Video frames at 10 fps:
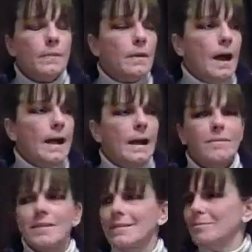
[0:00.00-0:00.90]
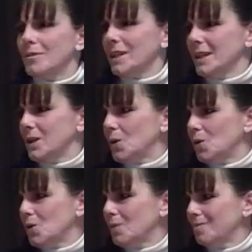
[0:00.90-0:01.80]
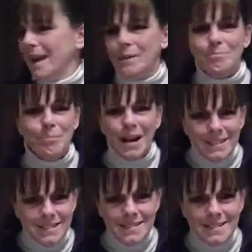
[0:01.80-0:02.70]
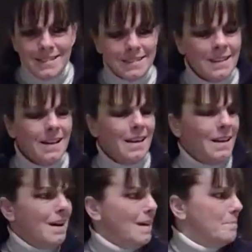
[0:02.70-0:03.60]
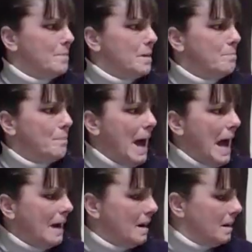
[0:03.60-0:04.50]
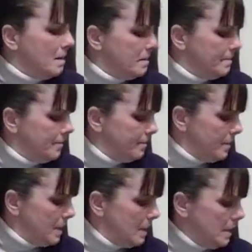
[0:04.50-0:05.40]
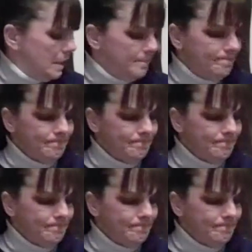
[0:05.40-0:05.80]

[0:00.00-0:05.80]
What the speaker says: I have some really cool like buttons. The back of a